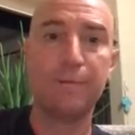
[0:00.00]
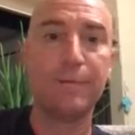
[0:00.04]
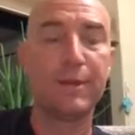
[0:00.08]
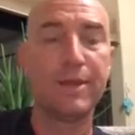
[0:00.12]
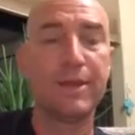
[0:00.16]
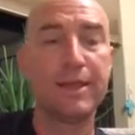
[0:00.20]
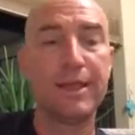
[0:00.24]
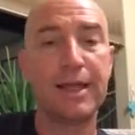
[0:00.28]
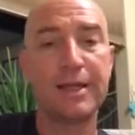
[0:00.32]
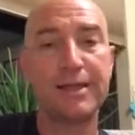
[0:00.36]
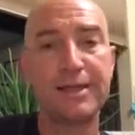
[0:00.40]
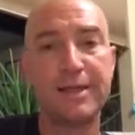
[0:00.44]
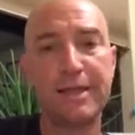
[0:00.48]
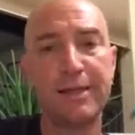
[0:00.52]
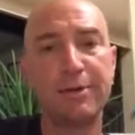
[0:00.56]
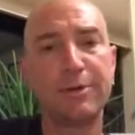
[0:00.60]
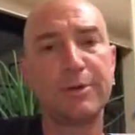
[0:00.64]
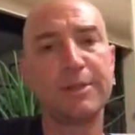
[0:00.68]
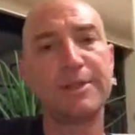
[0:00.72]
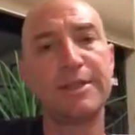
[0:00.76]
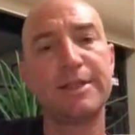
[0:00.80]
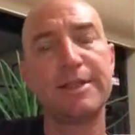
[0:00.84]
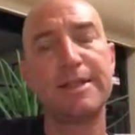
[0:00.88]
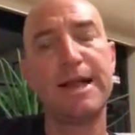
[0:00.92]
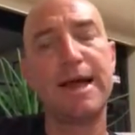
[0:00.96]
But the idea
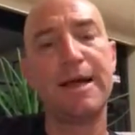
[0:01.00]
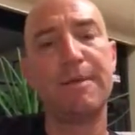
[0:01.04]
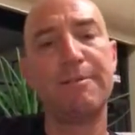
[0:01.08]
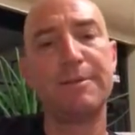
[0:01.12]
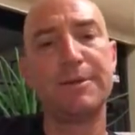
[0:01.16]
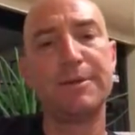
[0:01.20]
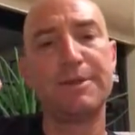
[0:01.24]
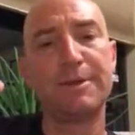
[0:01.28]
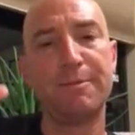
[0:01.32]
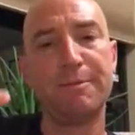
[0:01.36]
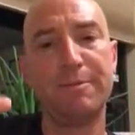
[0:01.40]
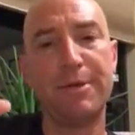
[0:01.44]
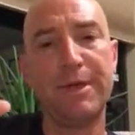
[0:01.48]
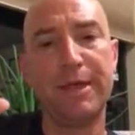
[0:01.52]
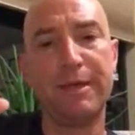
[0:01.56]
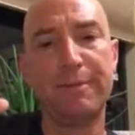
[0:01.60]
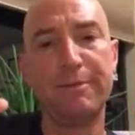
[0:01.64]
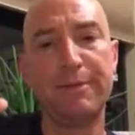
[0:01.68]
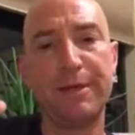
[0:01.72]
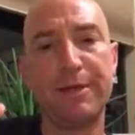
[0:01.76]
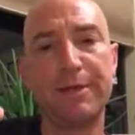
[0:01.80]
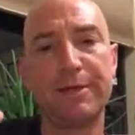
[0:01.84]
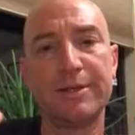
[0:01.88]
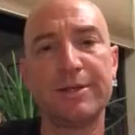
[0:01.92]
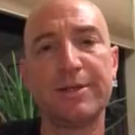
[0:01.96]
was to not miss a
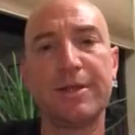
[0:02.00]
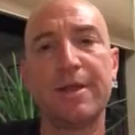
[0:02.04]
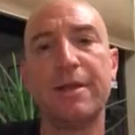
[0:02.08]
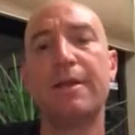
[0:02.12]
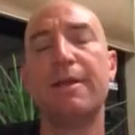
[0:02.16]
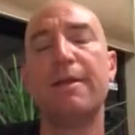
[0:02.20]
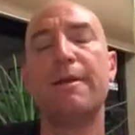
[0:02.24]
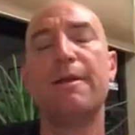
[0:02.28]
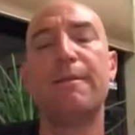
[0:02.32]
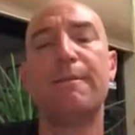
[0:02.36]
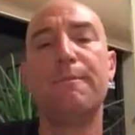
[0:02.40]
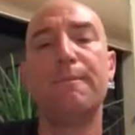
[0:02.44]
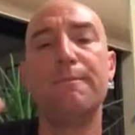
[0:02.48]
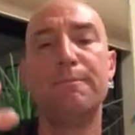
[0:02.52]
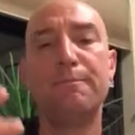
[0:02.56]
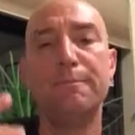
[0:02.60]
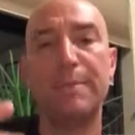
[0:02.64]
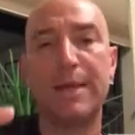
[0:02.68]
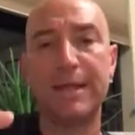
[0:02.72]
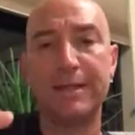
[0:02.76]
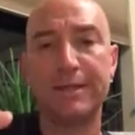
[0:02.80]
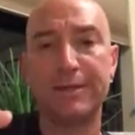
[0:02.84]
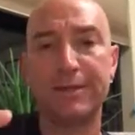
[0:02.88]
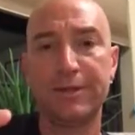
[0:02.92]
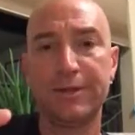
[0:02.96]
beat, because
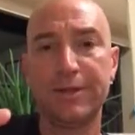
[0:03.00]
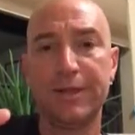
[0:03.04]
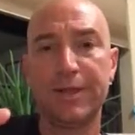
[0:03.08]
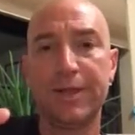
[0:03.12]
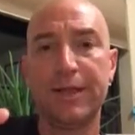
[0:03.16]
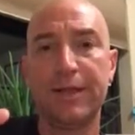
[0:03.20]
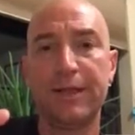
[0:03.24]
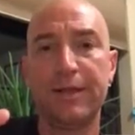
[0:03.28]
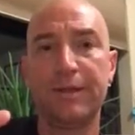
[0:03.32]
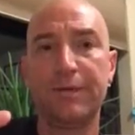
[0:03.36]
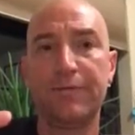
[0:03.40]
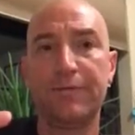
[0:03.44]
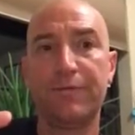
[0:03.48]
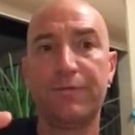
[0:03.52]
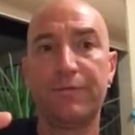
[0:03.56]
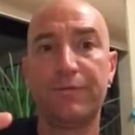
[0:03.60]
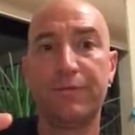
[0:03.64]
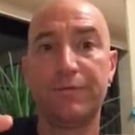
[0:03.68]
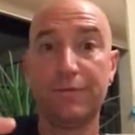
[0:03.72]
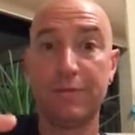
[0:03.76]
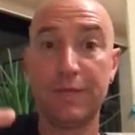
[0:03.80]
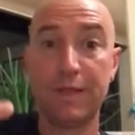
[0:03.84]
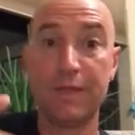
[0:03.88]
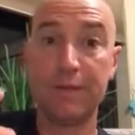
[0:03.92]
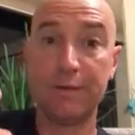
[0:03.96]
mentally
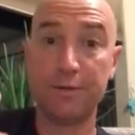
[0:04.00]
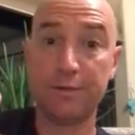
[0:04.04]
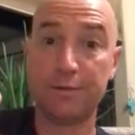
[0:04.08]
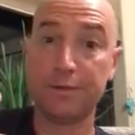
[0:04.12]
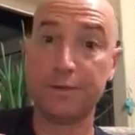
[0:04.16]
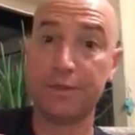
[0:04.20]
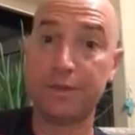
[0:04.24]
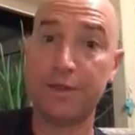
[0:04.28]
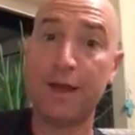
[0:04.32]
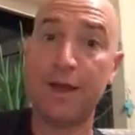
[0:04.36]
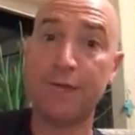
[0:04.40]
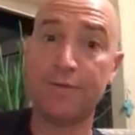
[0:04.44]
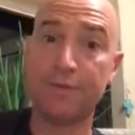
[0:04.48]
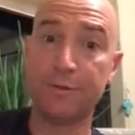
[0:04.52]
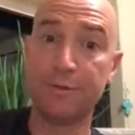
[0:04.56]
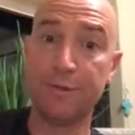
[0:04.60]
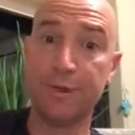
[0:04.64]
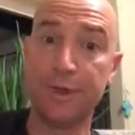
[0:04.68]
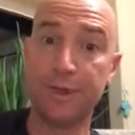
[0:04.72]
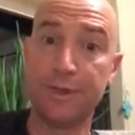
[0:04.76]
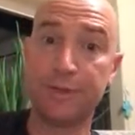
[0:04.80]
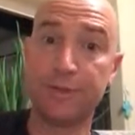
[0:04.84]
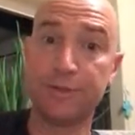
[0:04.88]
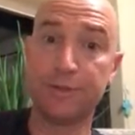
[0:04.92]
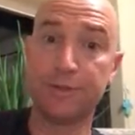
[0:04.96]
it's tough to
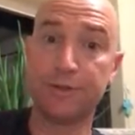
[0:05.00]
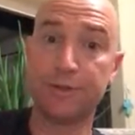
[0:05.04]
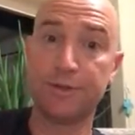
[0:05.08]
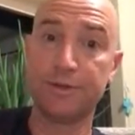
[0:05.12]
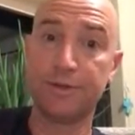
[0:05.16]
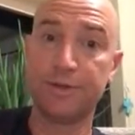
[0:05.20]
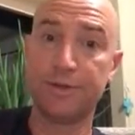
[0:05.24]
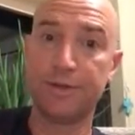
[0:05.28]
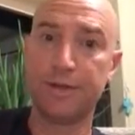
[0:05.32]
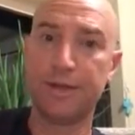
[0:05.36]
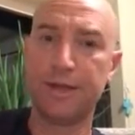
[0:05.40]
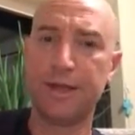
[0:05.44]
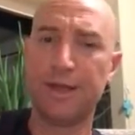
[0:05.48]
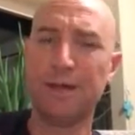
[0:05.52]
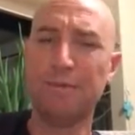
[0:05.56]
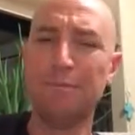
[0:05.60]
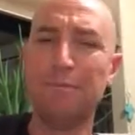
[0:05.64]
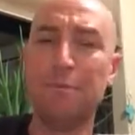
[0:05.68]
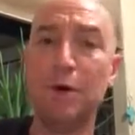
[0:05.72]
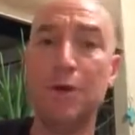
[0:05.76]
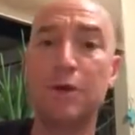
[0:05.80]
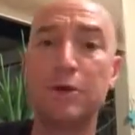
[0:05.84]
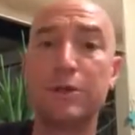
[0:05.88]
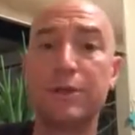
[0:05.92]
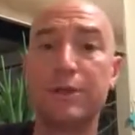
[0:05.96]
be injured, and
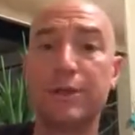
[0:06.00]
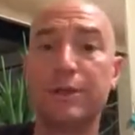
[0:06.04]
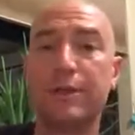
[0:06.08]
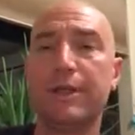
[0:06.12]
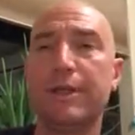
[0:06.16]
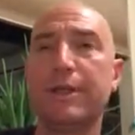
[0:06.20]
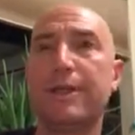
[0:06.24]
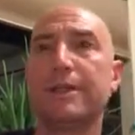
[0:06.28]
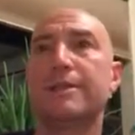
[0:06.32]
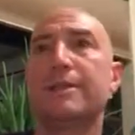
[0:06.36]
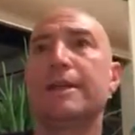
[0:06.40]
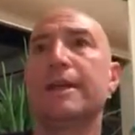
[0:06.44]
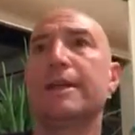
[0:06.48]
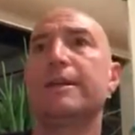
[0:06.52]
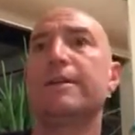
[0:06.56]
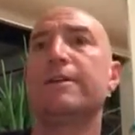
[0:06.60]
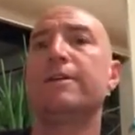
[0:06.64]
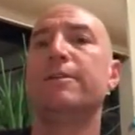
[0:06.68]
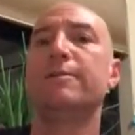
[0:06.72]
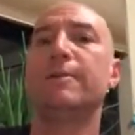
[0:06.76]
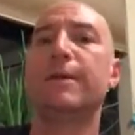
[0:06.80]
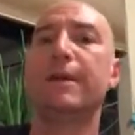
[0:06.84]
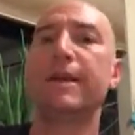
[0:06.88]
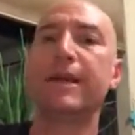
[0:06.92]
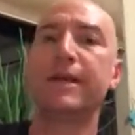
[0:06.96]
emotionally it's like,
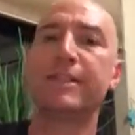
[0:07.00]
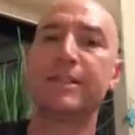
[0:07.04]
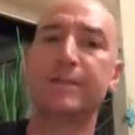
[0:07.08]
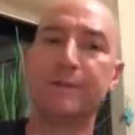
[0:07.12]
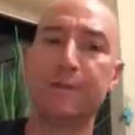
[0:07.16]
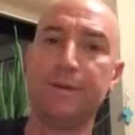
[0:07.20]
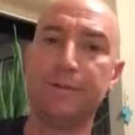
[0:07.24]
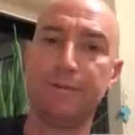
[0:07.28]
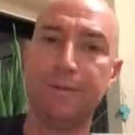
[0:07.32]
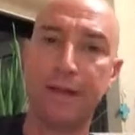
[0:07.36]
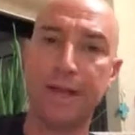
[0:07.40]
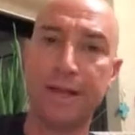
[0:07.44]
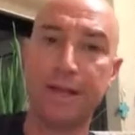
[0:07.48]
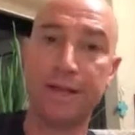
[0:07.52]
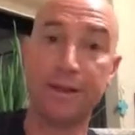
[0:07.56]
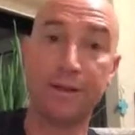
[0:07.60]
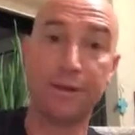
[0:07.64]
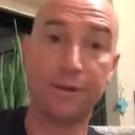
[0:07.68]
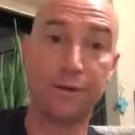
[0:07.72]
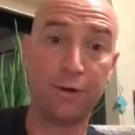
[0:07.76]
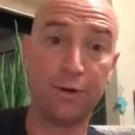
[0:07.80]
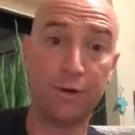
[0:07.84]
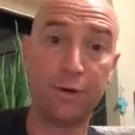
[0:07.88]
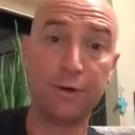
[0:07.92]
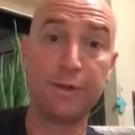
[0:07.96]
oh my gosh, I'm in pain,
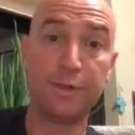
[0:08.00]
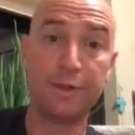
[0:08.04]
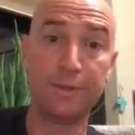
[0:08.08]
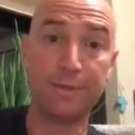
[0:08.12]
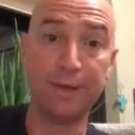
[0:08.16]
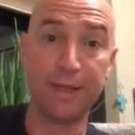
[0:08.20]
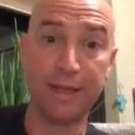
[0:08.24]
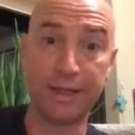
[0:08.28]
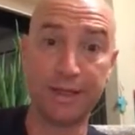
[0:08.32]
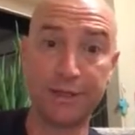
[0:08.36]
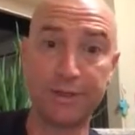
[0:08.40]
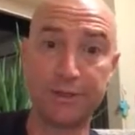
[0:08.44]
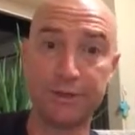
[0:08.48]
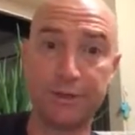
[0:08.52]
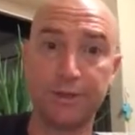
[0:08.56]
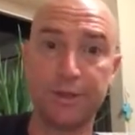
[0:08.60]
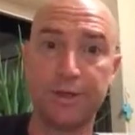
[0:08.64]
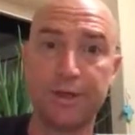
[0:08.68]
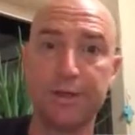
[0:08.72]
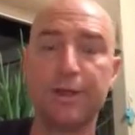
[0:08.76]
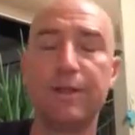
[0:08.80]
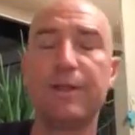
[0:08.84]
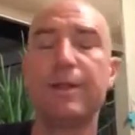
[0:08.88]
it hurts to be injured.